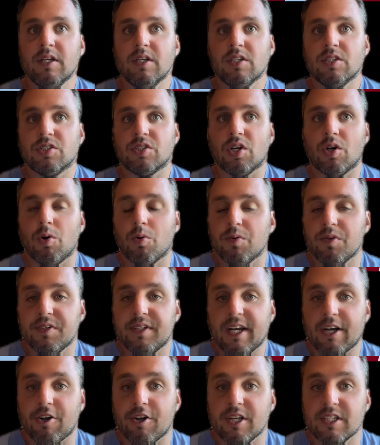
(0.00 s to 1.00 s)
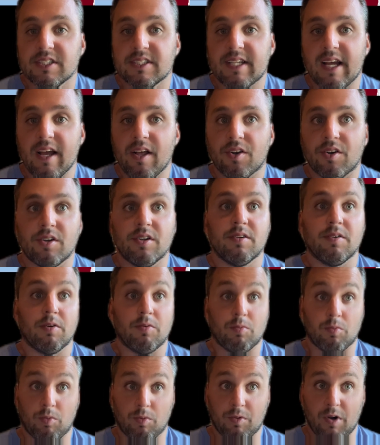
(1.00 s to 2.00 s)
So Darius Taylor,
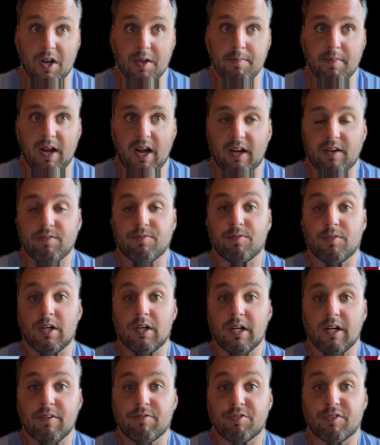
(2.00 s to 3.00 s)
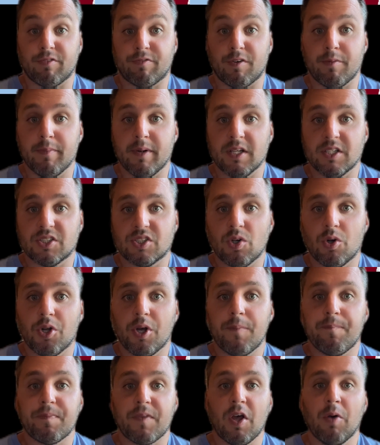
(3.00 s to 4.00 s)
running back for
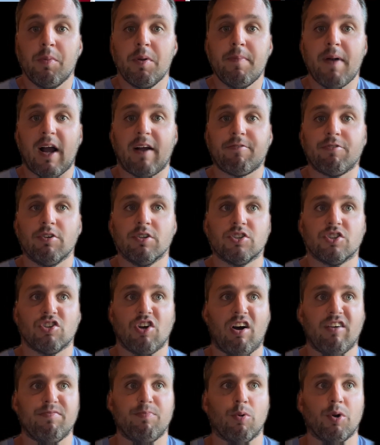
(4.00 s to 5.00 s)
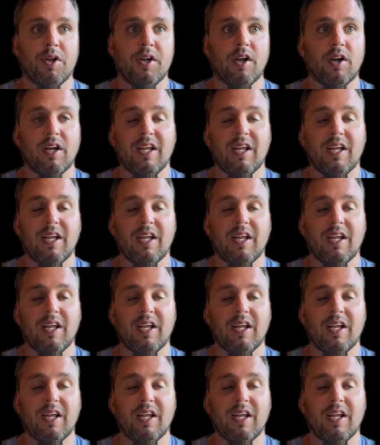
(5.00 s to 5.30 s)
Minnesota, he'll be back for his sophomore year.